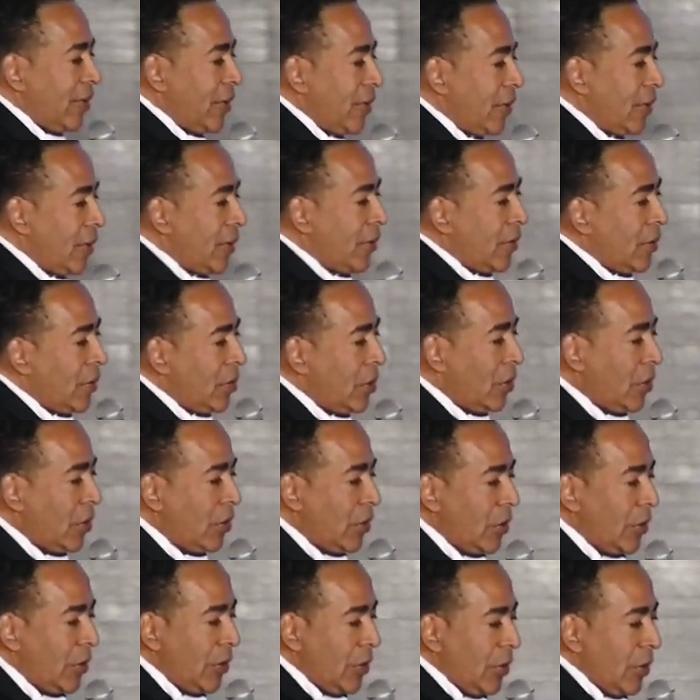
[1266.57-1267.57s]

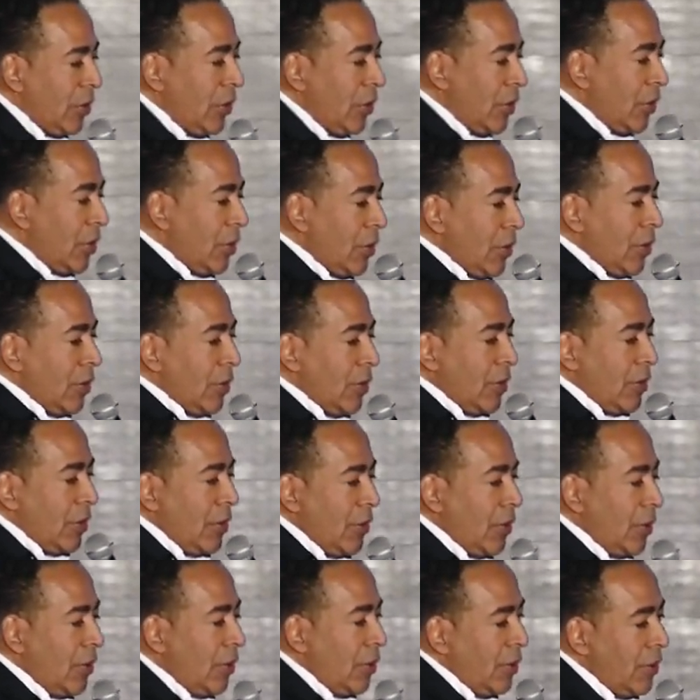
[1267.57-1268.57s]

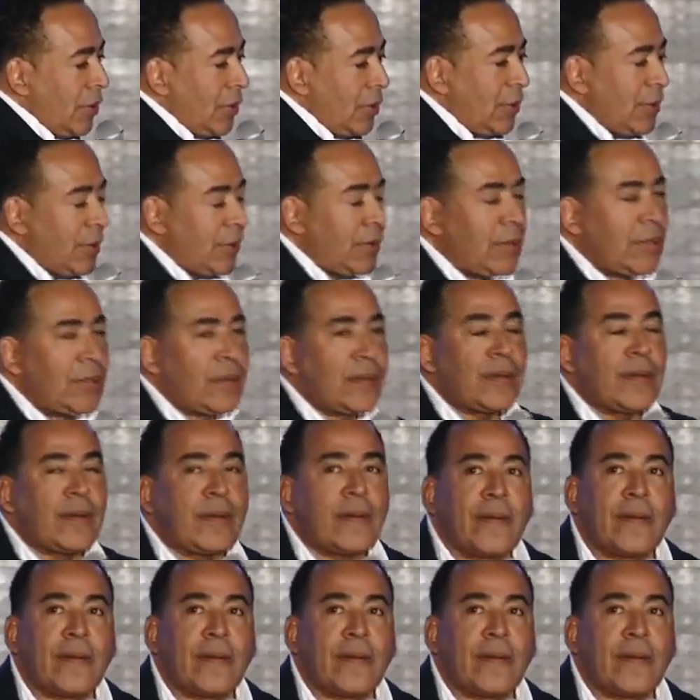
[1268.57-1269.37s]
No one is speaking in this clip.